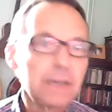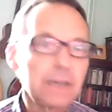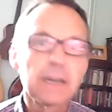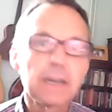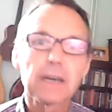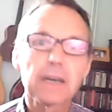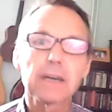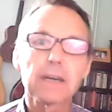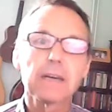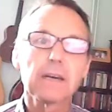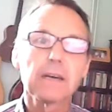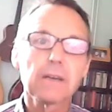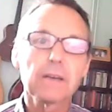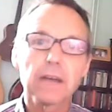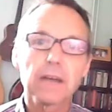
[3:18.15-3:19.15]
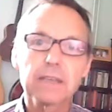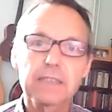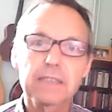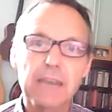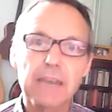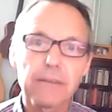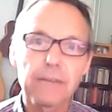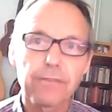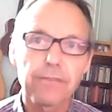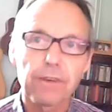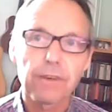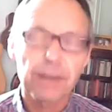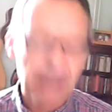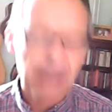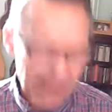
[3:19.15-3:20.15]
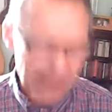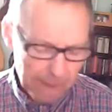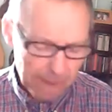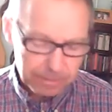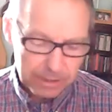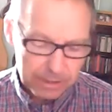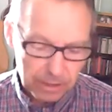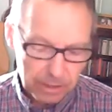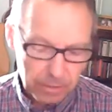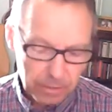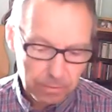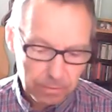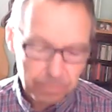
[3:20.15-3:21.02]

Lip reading: and sell them for an absolute,